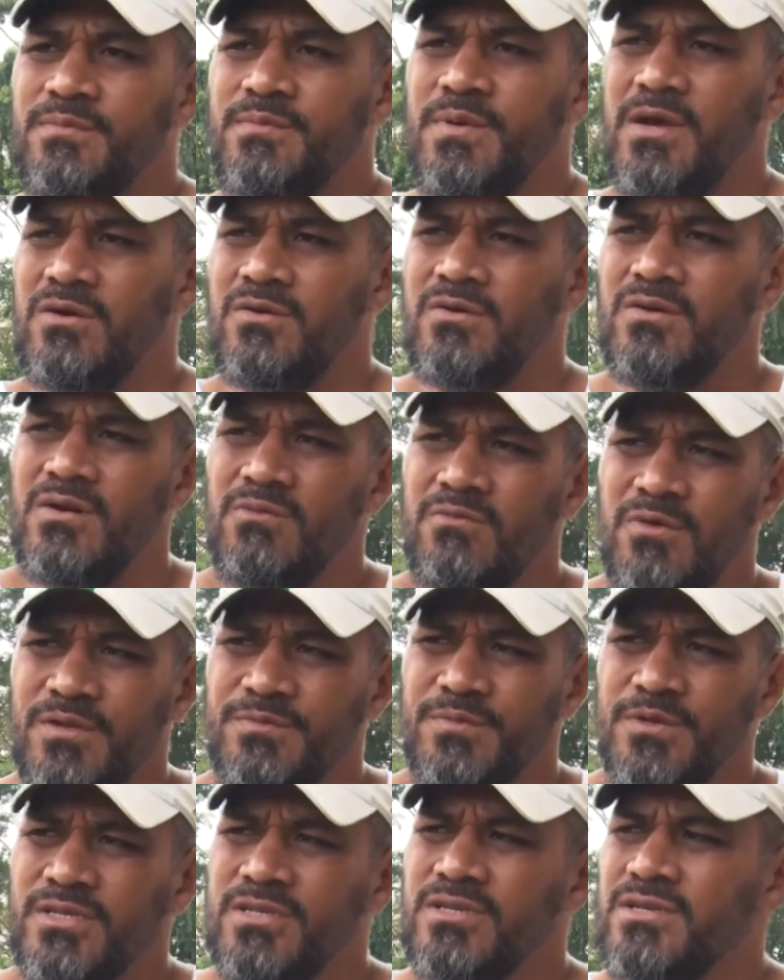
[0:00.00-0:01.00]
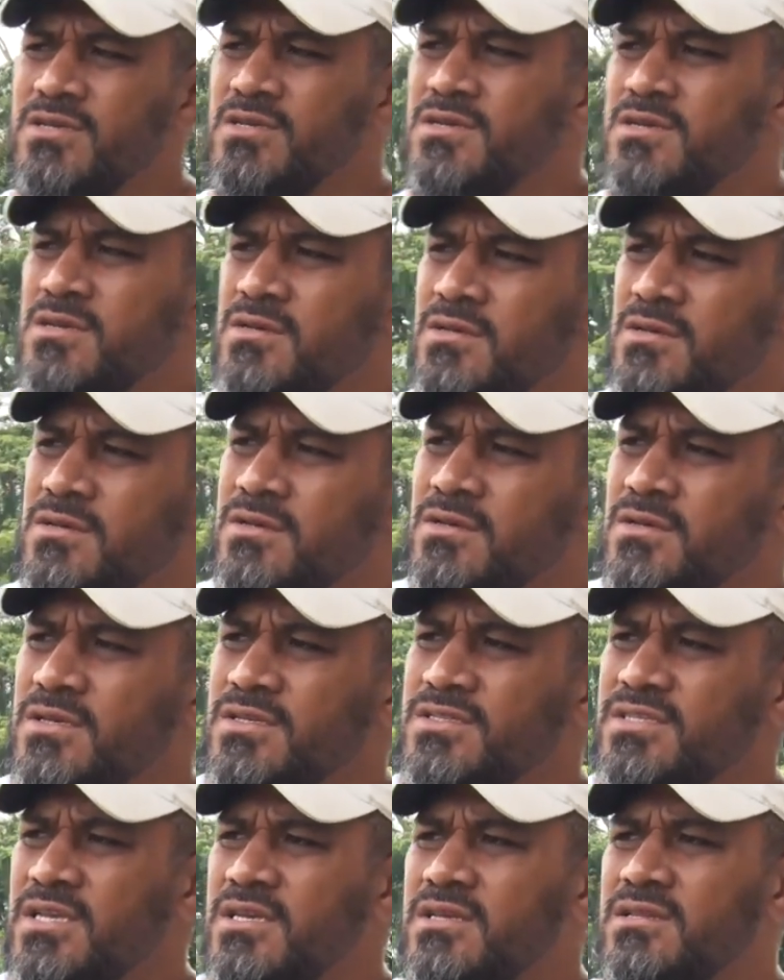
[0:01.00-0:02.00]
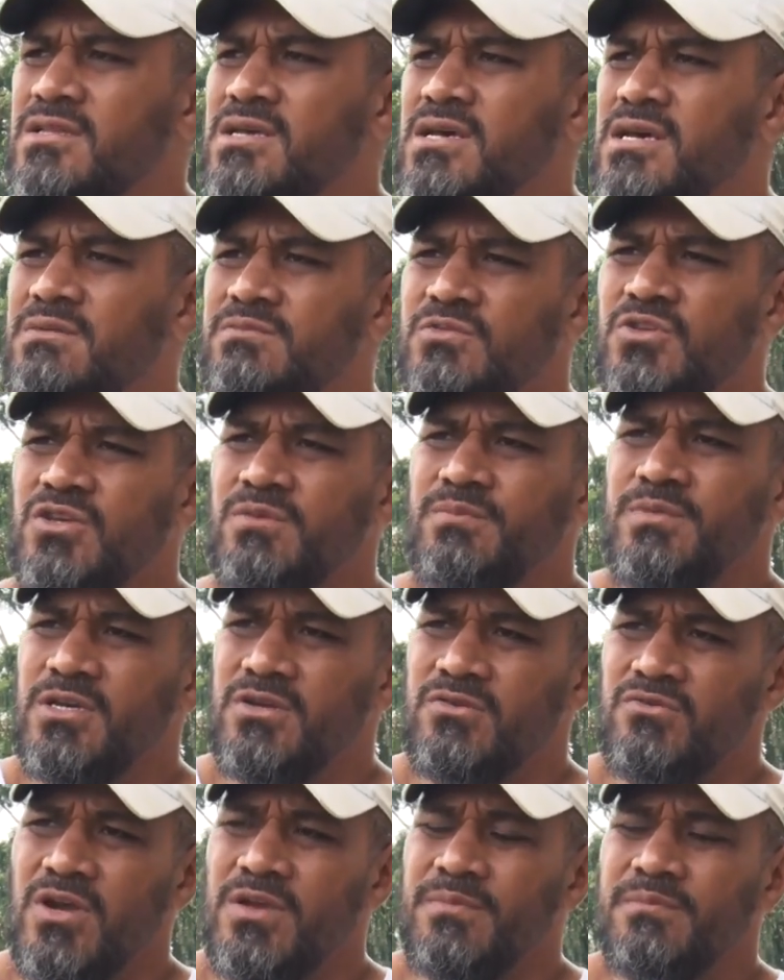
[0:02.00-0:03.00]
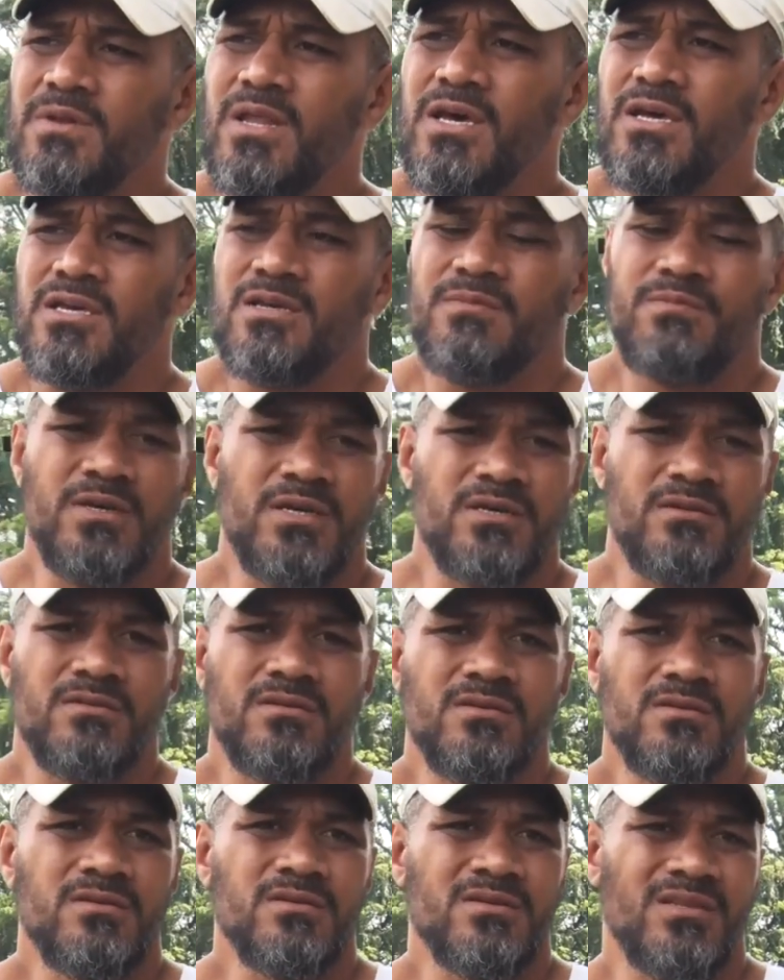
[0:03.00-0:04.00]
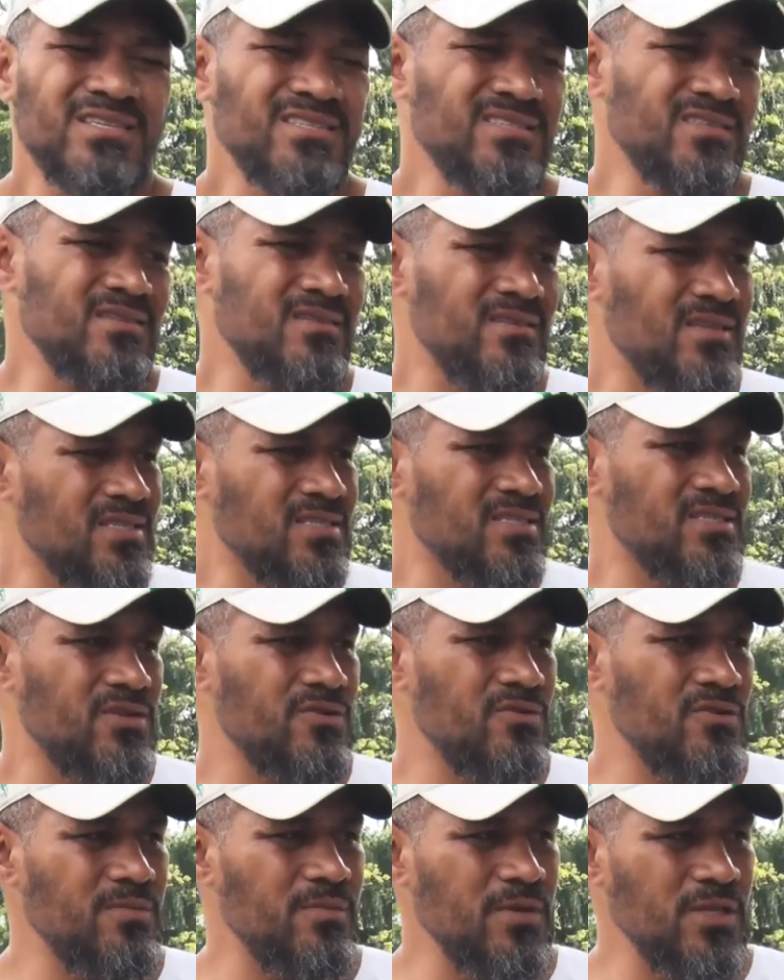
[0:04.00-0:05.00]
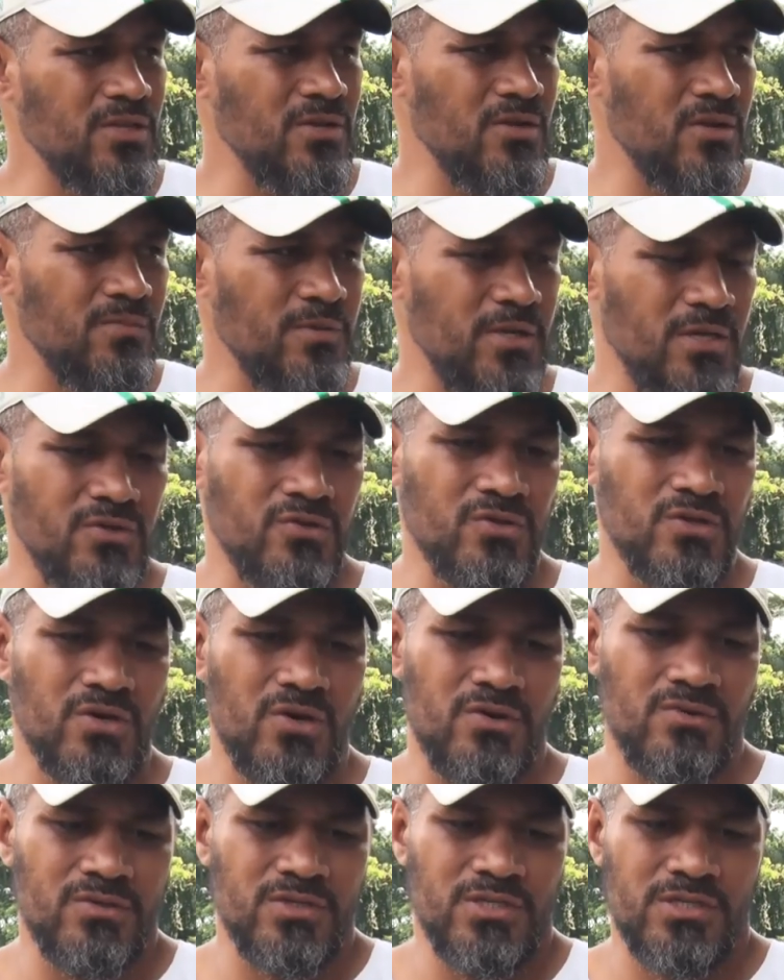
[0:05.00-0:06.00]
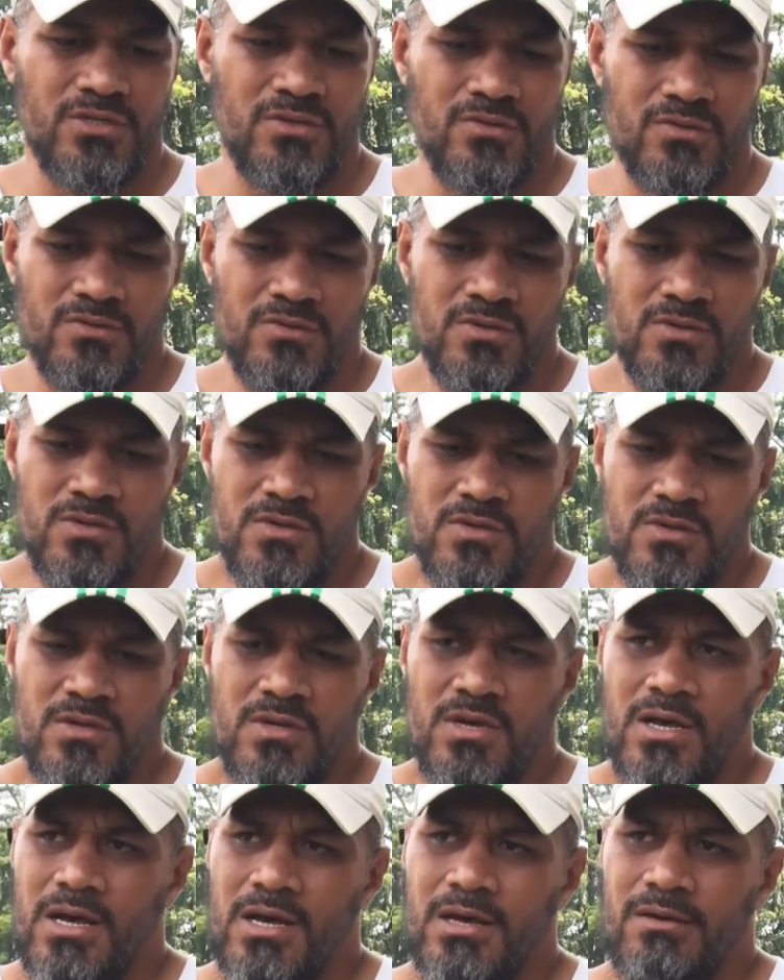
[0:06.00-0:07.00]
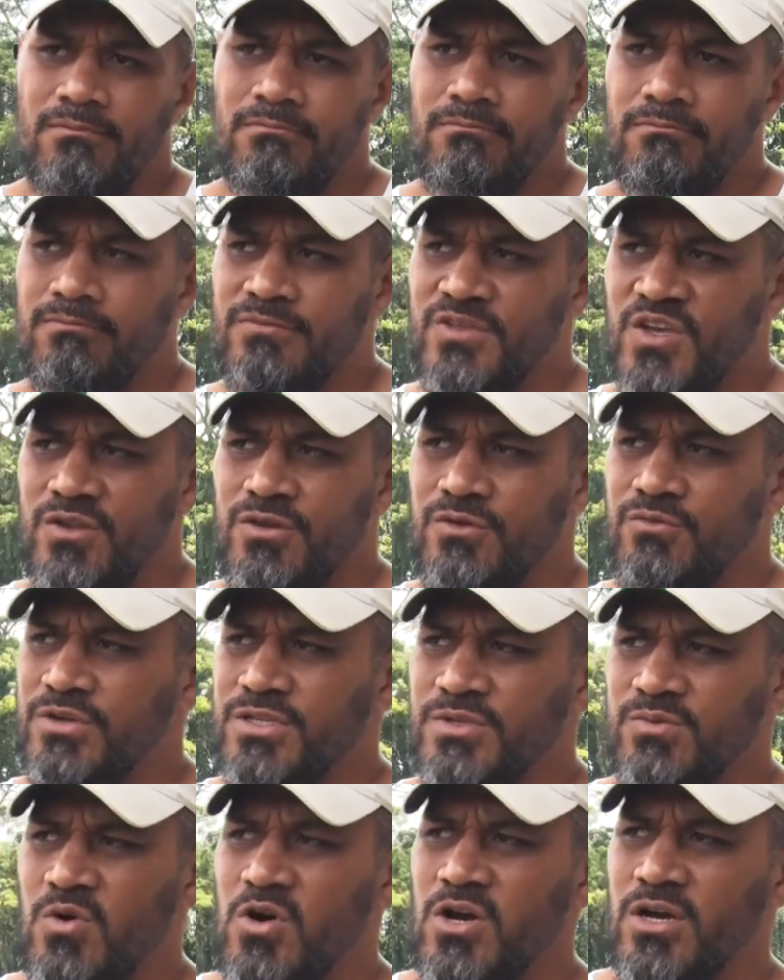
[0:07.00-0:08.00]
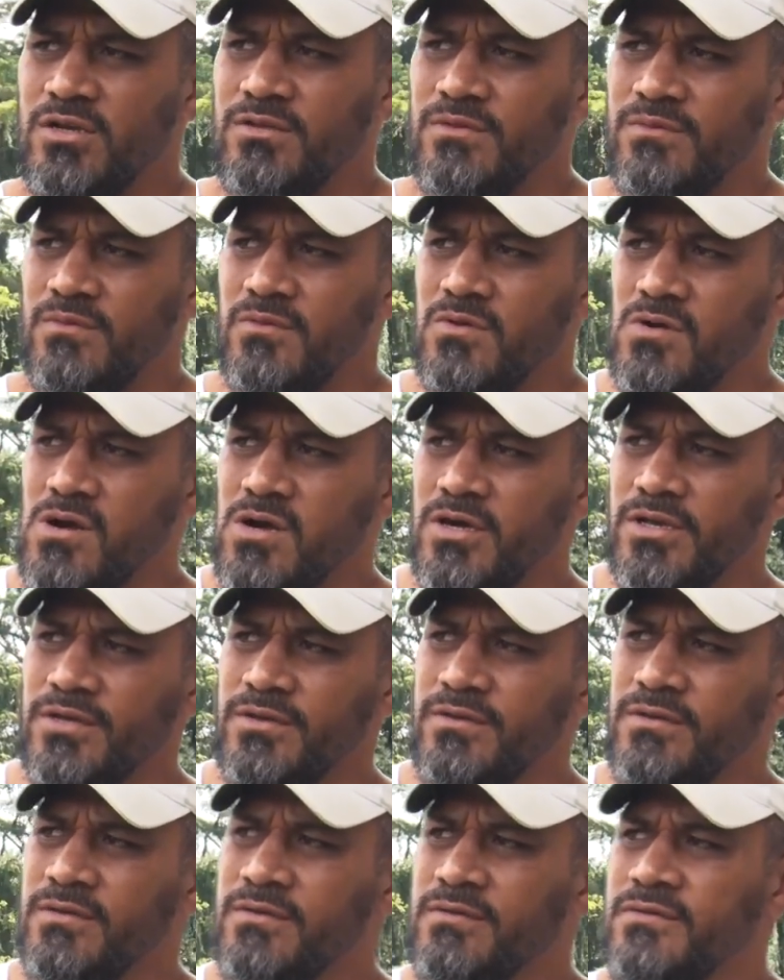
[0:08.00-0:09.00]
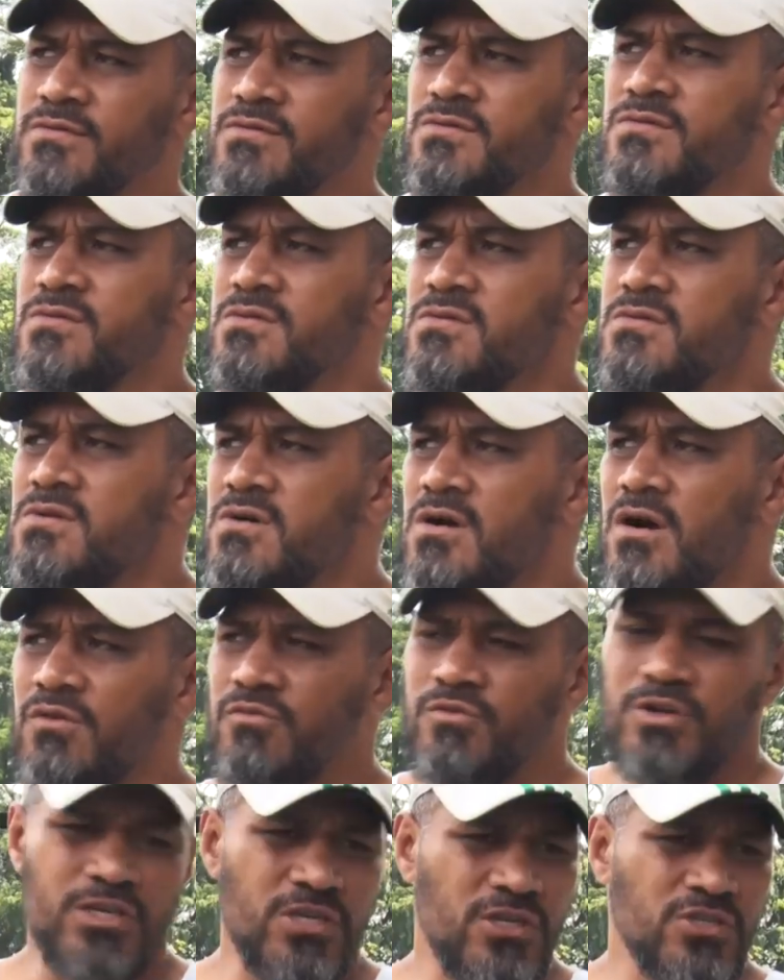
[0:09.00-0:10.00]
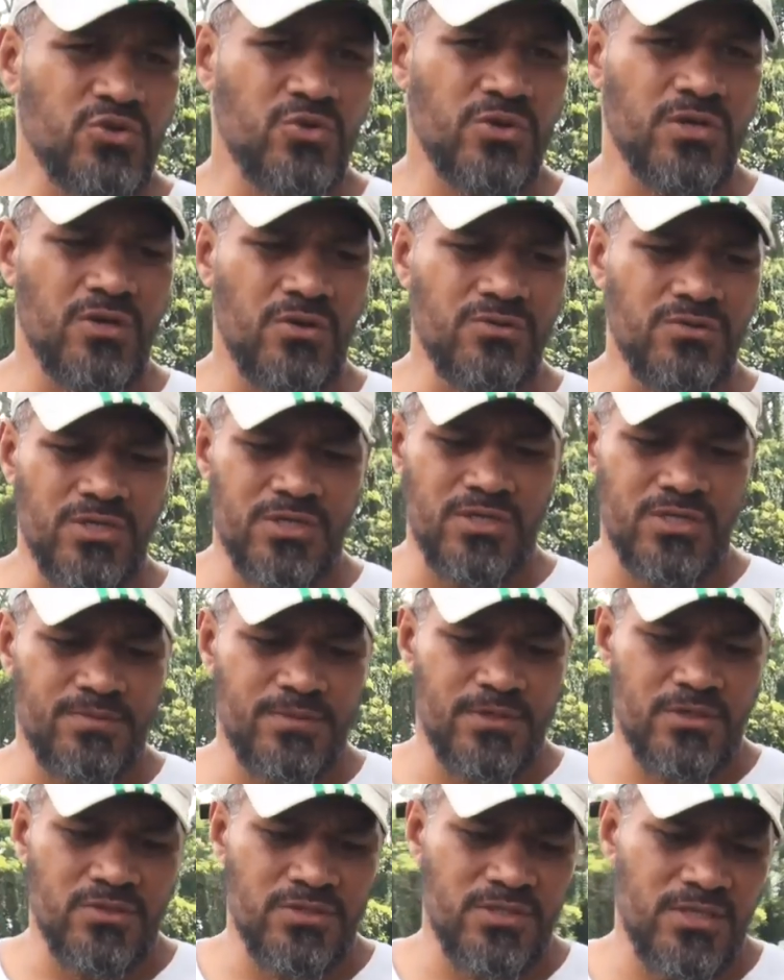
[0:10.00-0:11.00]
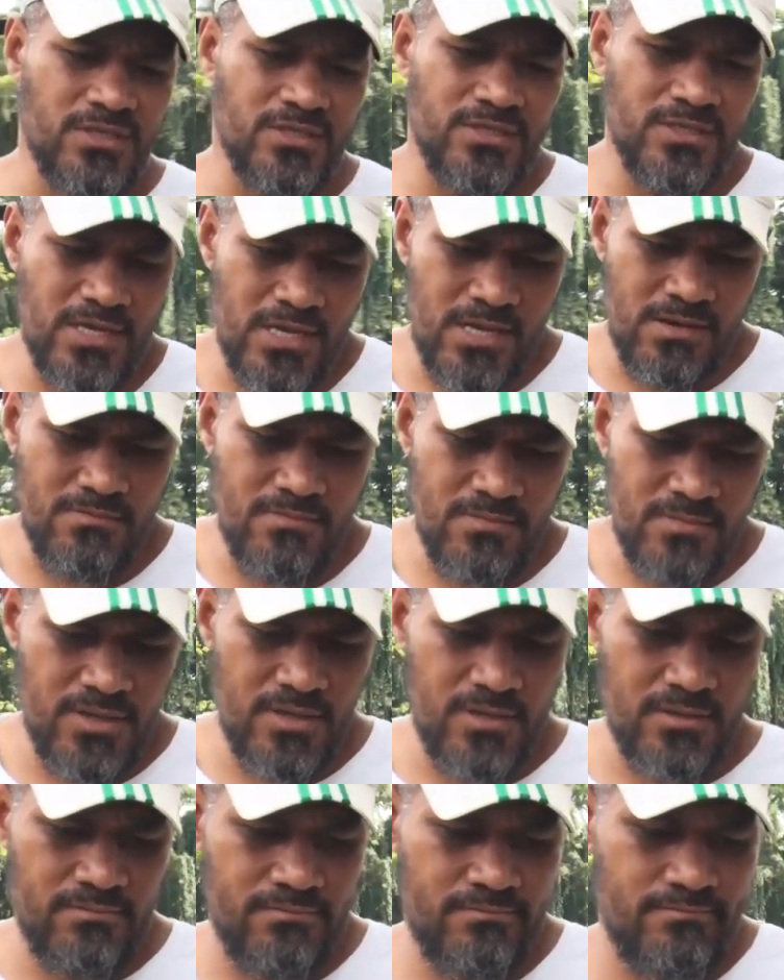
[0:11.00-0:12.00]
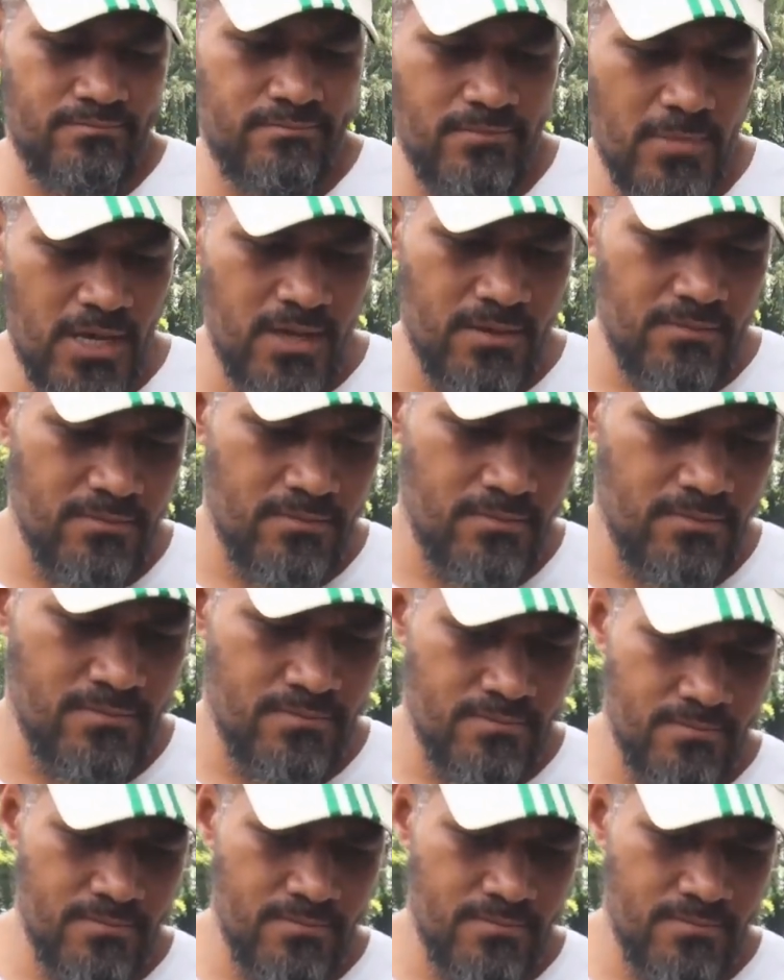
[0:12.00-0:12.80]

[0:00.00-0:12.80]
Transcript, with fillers: about rugby is that um, you can be a great player, but it doesn't necessarily mean you've got to be a good coach. So um, the only reason why I, I, I really enjoy coaching is because it, um, it um,